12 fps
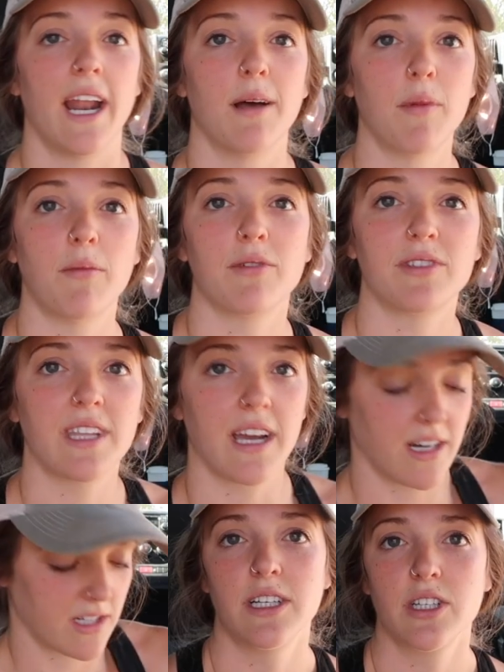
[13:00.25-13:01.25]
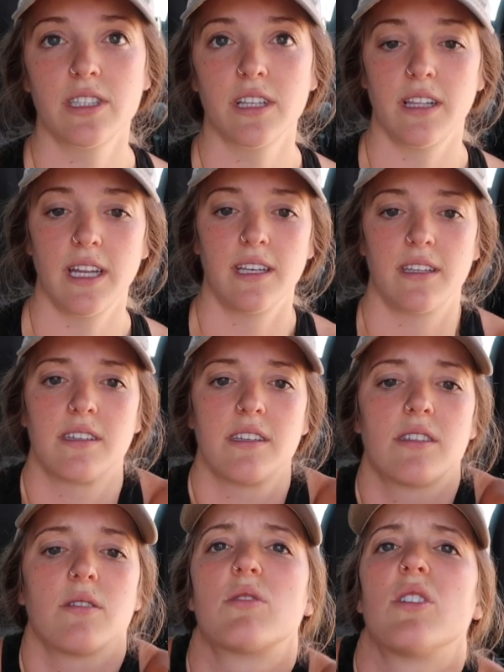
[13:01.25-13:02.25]
right, I'm almost there. I just cleaned,
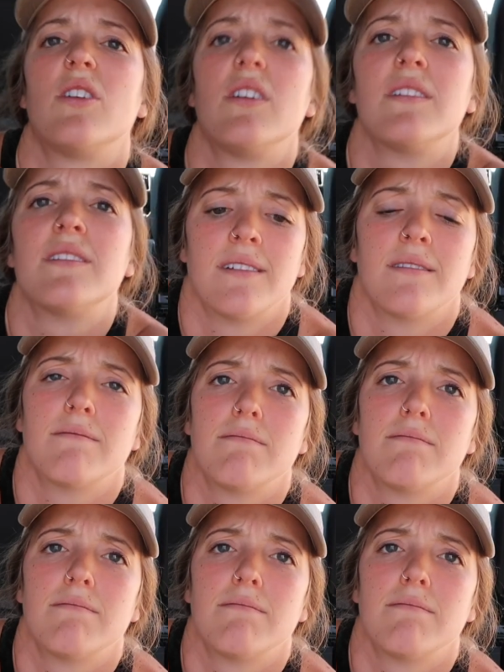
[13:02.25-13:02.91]
this is so tall.